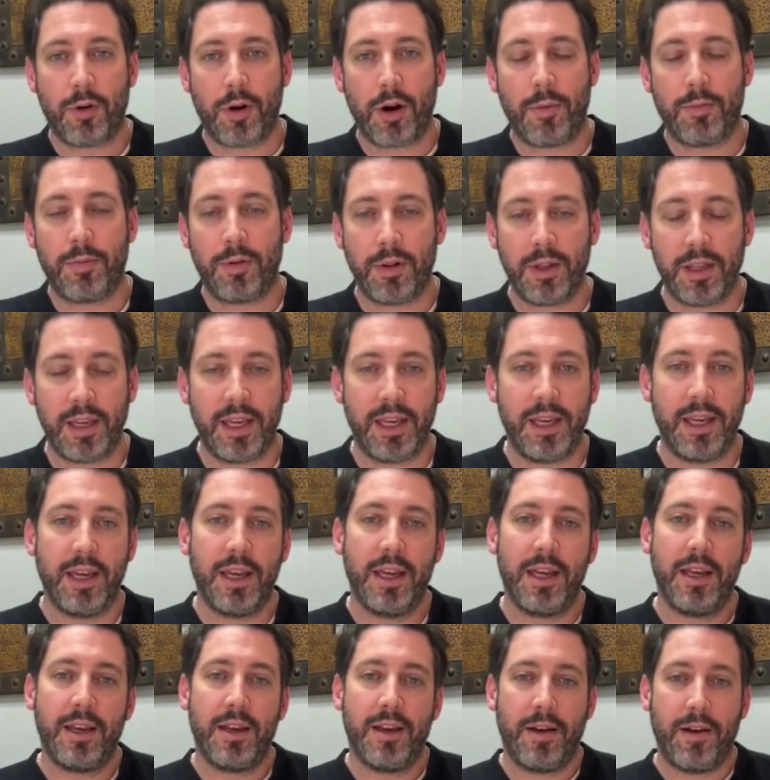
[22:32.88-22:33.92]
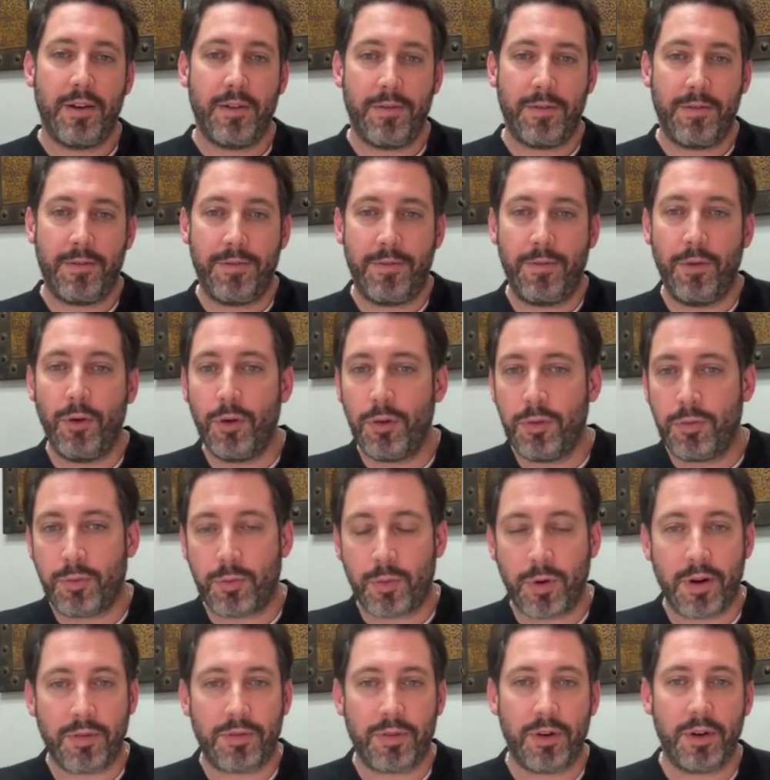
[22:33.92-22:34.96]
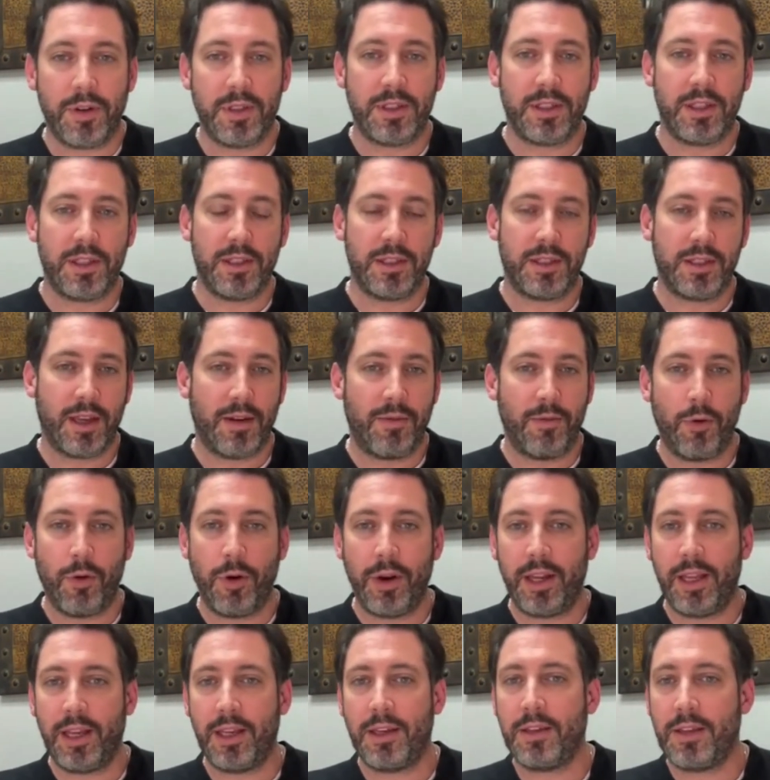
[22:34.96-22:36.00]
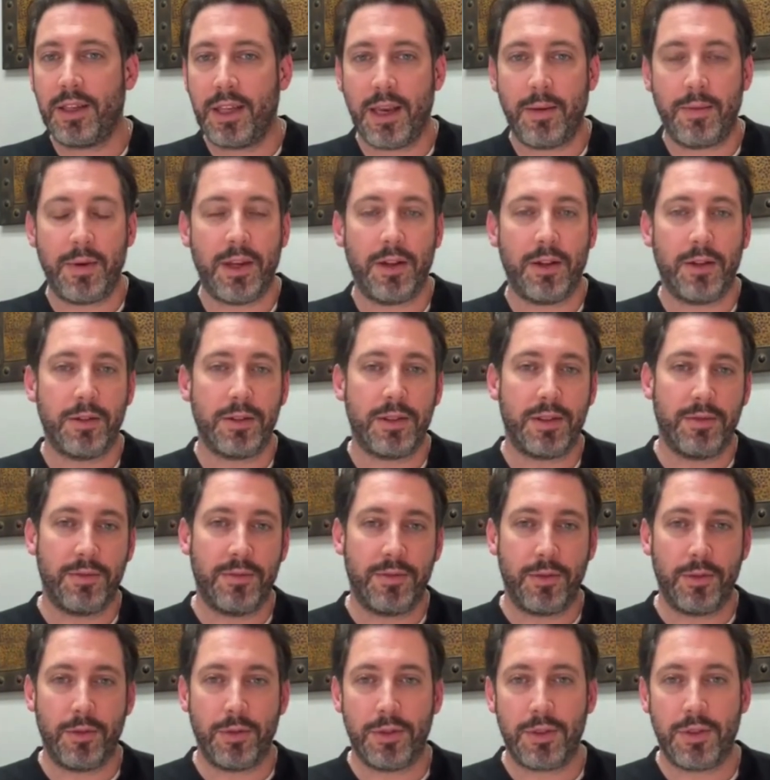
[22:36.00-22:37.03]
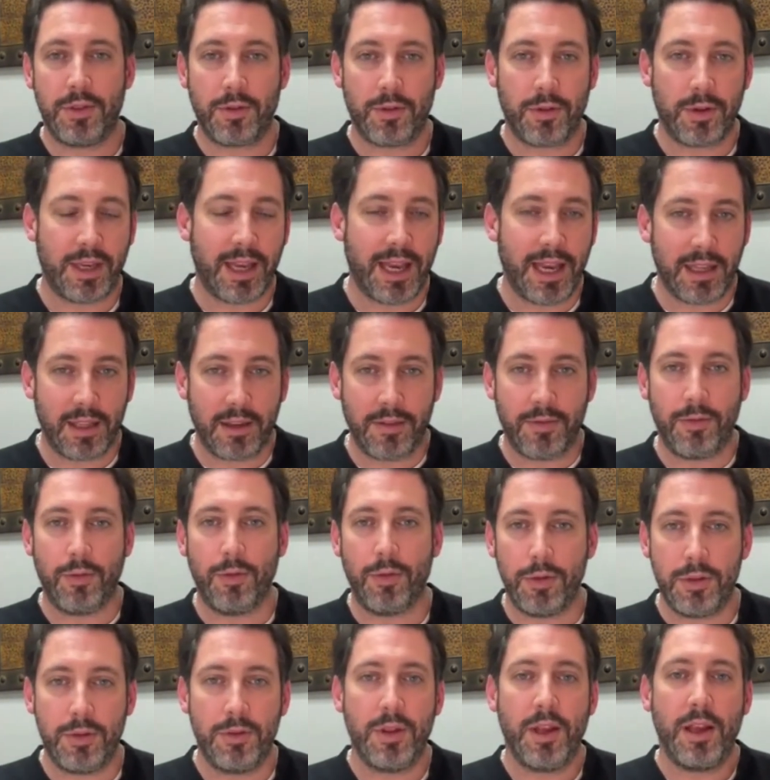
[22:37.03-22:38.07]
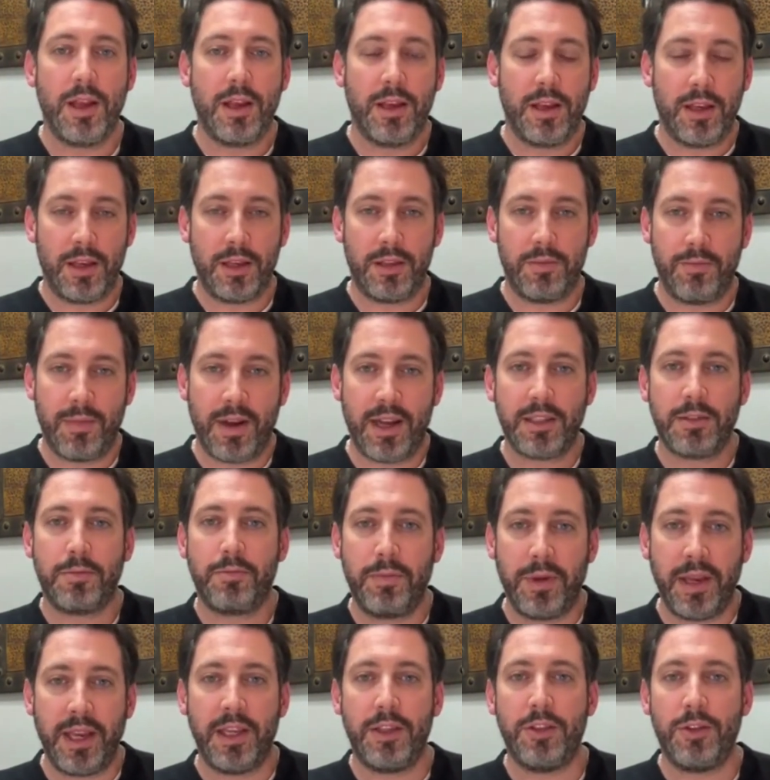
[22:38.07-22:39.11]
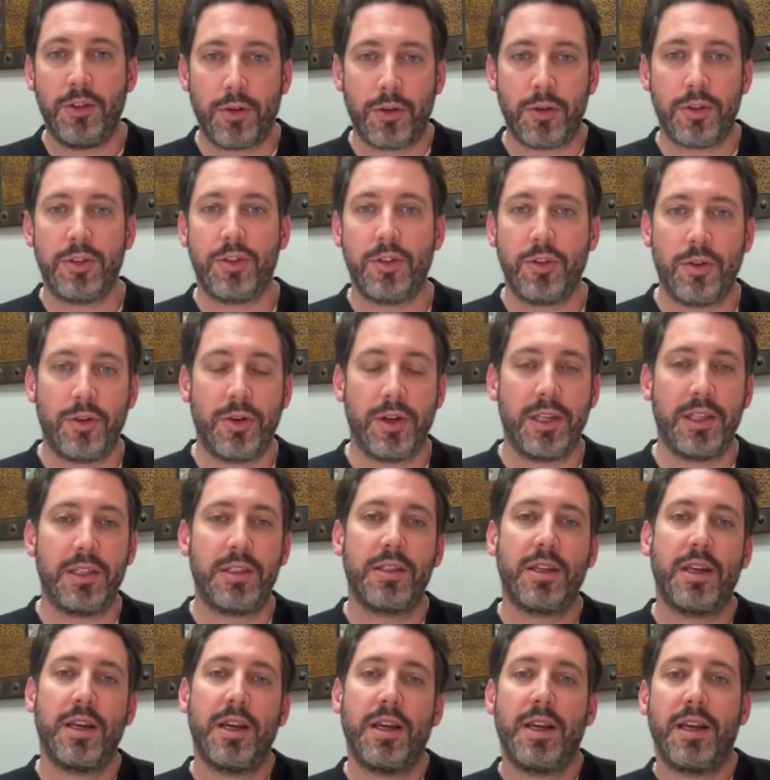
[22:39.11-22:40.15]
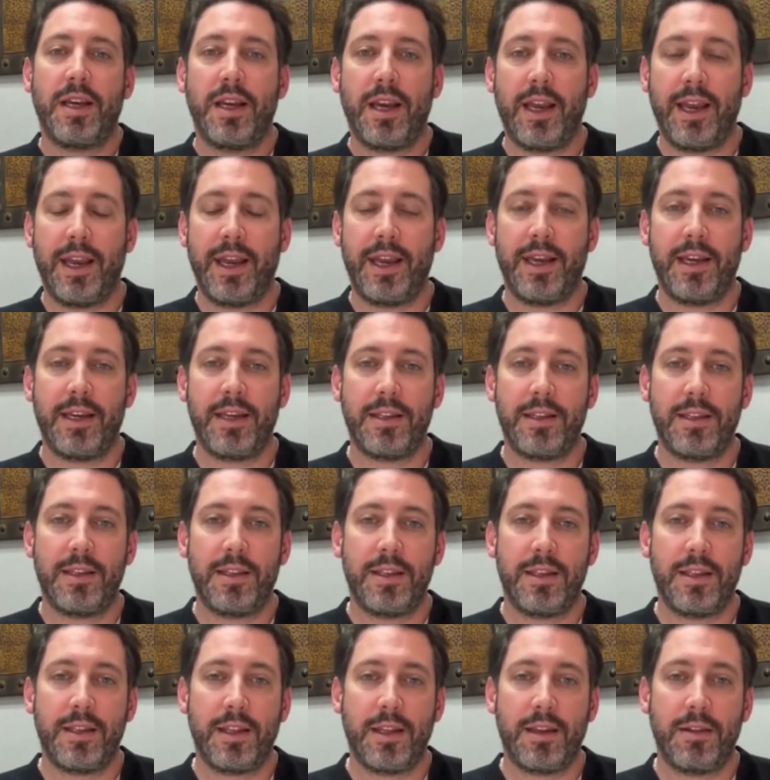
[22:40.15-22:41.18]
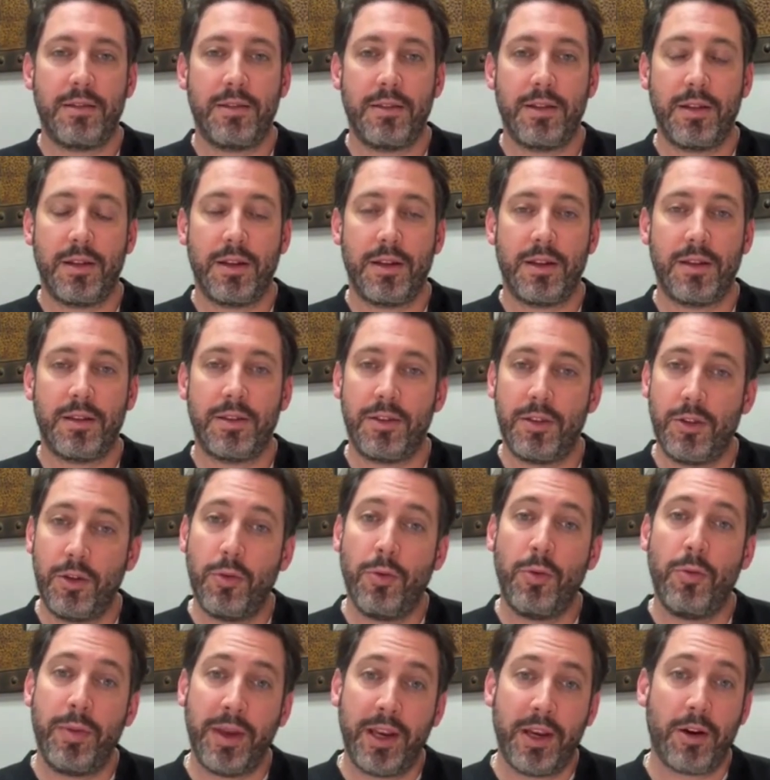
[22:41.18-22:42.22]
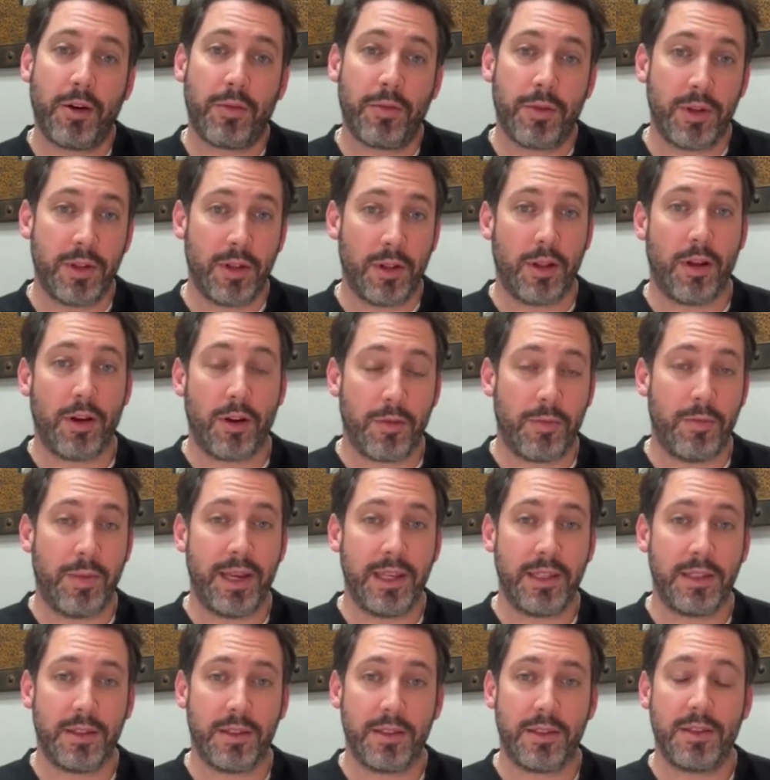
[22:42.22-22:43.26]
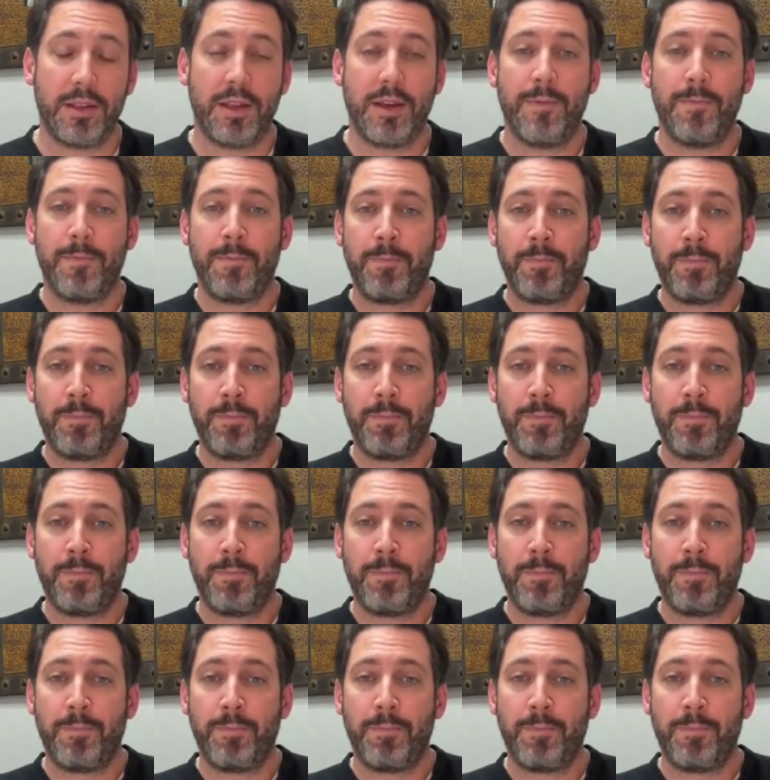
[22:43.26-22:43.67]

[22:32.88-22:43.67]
properly, food preferences, avoiding chemicals in foods, organic food. It must be your choice, and you will be covering a lot of bases.